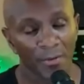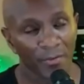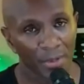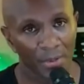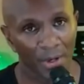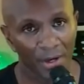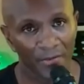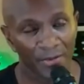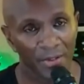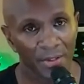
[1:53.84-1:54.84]
ever so
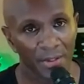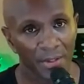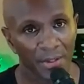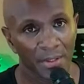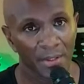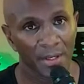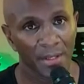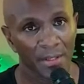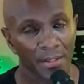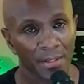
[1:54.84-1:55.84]
often
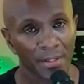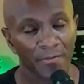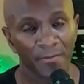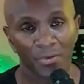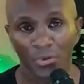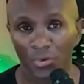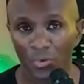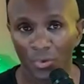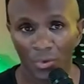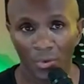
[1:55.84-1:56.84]
as even
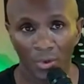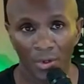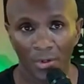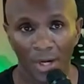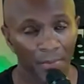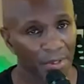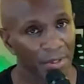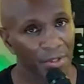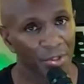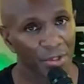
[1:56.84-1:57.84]
new
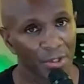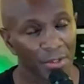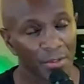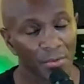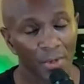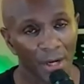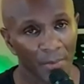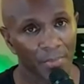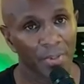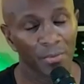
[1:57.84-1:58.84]
application, new
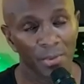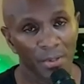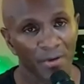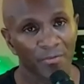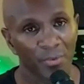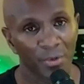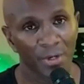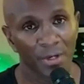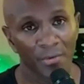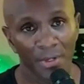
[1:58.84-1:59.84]
apps, new software
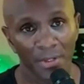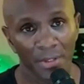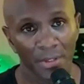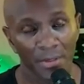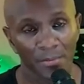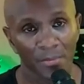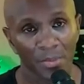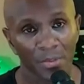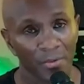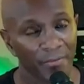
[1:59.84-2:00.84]
are released,
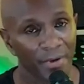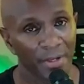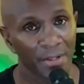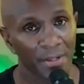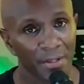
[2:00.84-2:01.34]
you'll find